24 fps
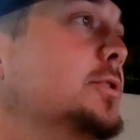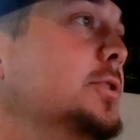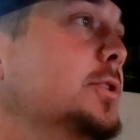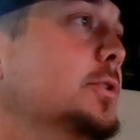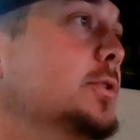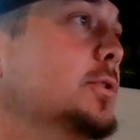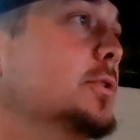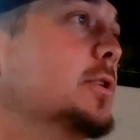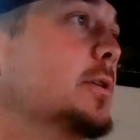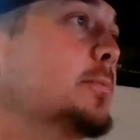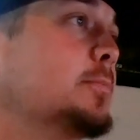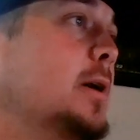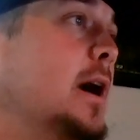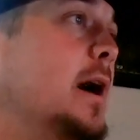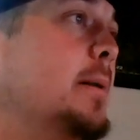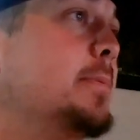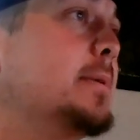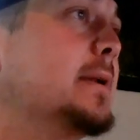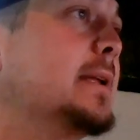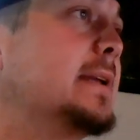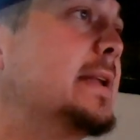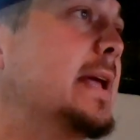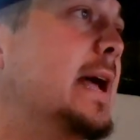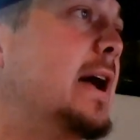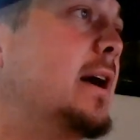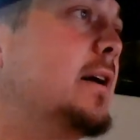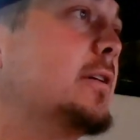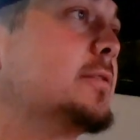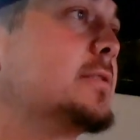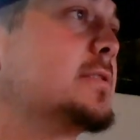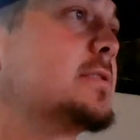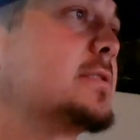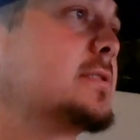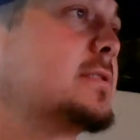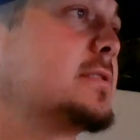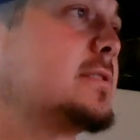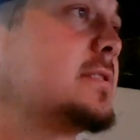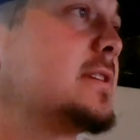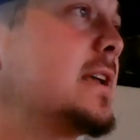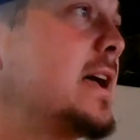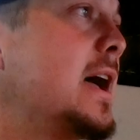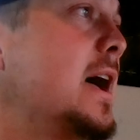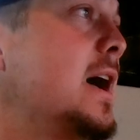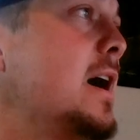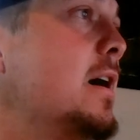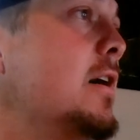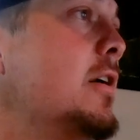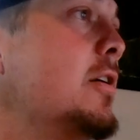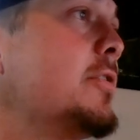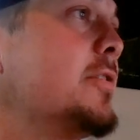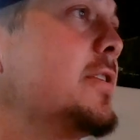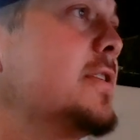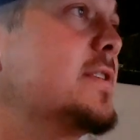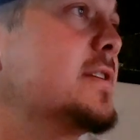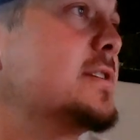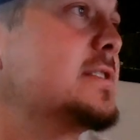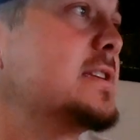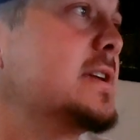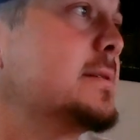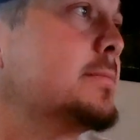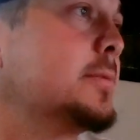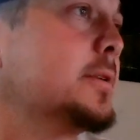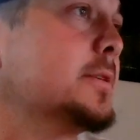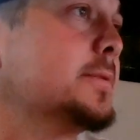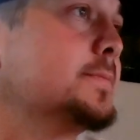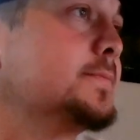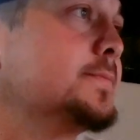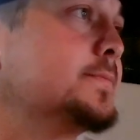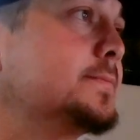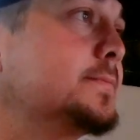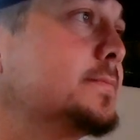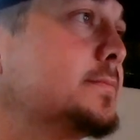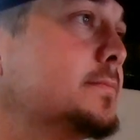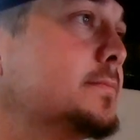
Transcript: to the property down south in the timber.